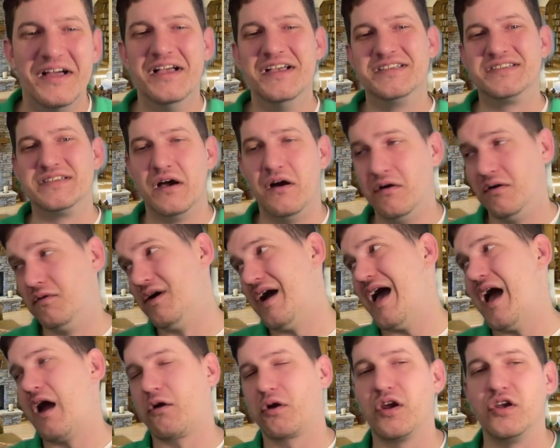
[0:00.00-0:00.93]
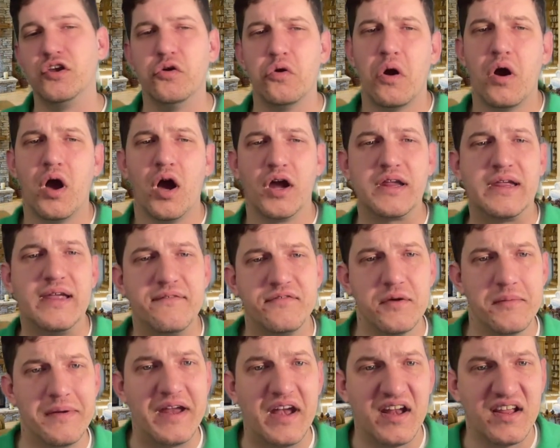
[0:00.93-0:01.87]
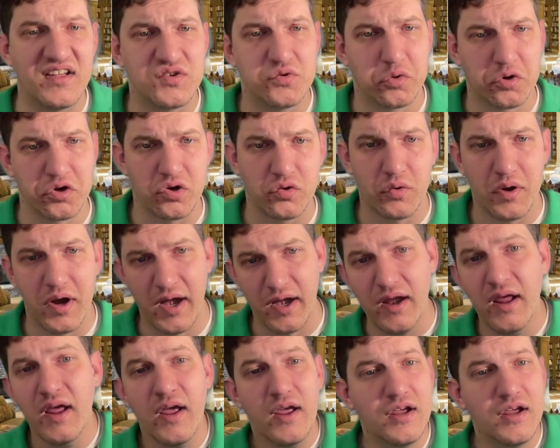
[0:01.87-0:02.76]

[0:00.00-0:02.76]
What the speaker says: So how can you give them any sort of grade?